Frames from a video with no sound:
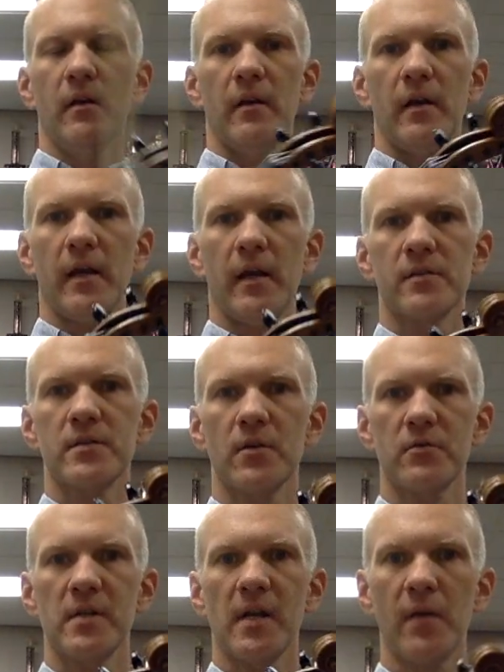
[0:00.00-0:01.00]
And so
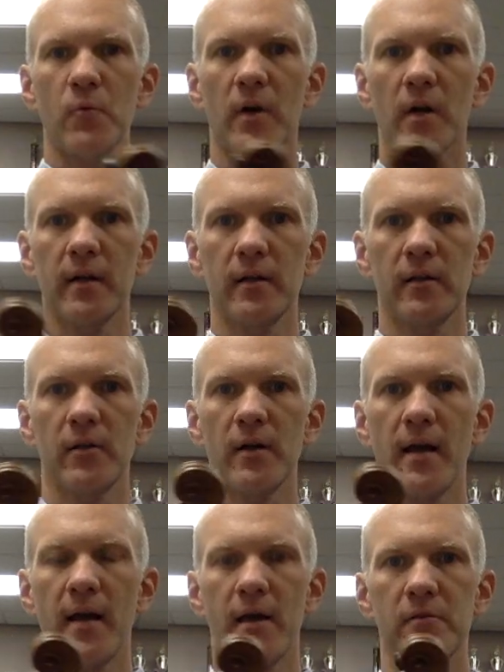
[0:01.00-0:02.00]
today we're going to learn
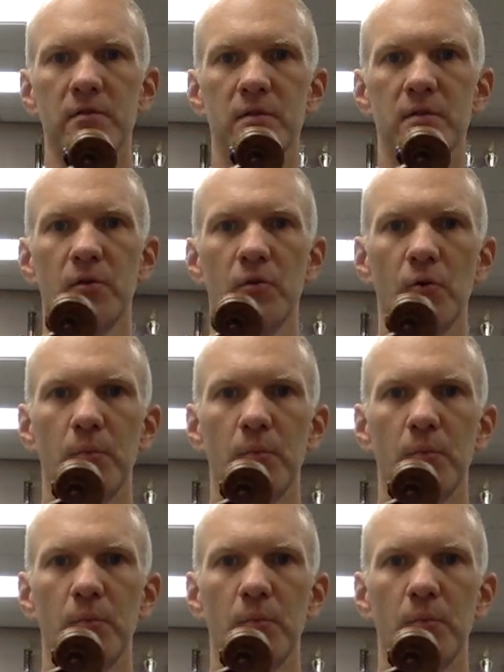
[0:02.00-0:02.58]
how to